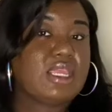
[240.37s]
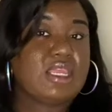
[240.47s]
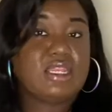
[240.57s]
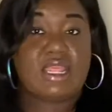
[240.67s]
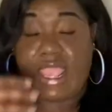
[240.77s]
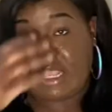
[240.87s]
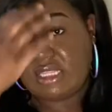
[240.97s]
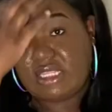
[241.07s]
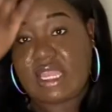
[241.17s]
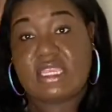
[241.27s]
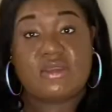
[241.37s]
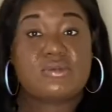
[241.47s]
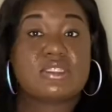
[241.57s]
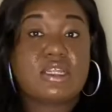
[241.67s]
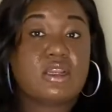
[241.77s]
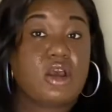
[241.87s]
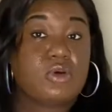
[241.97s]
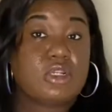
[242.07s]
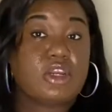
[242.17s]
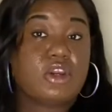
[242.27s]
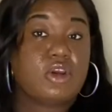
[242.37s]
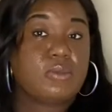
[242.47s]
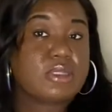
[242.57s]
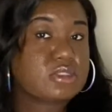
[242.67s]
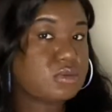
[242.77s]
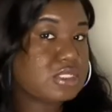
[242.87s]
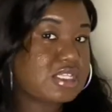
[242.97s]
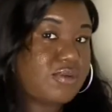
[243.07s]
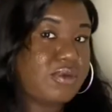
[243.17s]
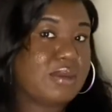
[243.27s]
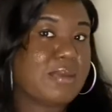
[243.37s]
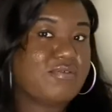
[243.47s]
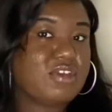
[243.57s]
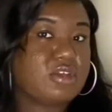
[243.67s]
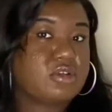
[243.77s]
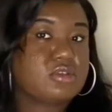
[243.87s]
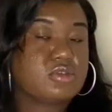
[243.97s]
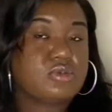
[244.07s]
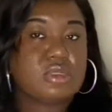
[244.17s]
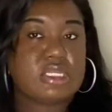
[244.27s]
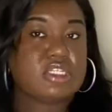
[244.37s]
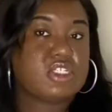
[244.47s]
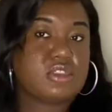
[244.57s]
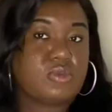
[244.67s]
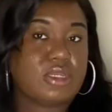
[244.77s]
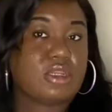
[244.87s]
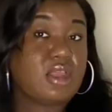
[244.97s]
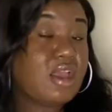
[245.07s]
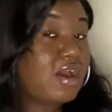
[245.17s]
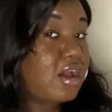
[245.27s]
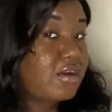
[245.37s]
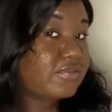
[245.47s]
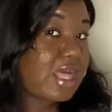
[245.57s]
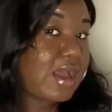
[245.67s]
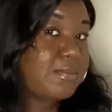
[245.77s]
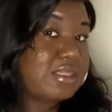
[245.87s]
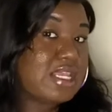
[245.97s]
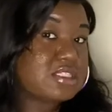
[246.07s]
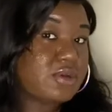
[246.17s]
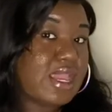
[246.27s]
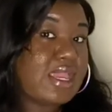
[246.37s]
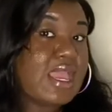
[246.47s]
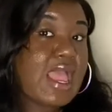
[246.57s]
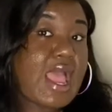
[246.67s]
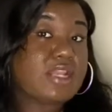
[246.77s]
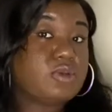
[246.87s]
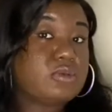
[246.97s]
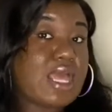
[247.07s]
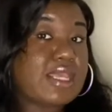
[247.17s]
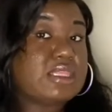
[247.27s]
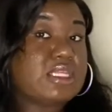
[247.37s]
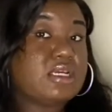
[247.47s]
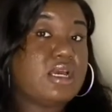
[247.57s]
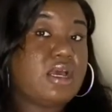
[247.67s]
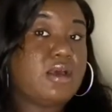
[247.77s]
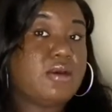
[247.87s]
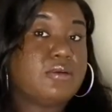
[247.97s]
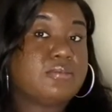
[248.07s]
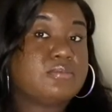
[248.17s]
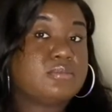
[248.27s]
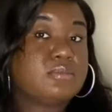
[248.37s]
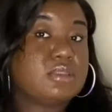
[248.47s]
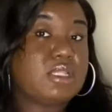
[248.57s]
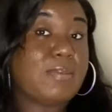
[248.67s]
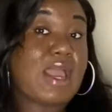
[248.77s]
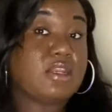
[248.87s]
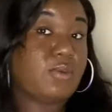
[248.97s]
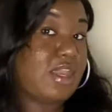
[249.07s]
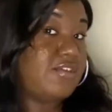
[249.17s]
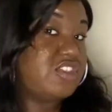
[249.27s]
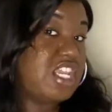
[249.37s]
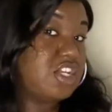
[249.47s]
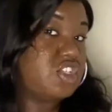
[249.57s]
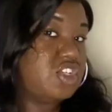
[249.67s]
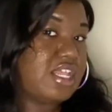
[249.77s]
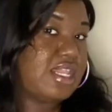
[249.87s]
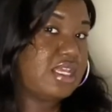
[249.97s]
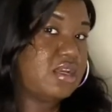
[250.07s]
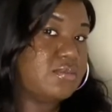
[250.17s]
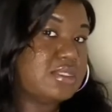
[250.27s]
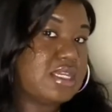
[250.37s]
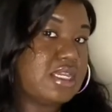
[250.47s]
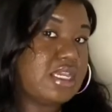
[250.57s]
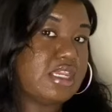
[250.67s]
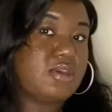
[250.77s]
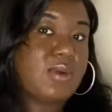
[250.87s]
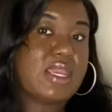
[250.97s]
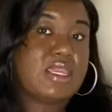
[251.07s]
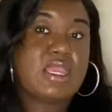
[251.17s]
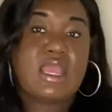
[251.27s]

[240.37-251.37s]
It acted like it was gonna hold a curl, but as soon as I ran my fingers through it, it just went flop. But that's okay. I do like the body wave texture that it comes in anyway.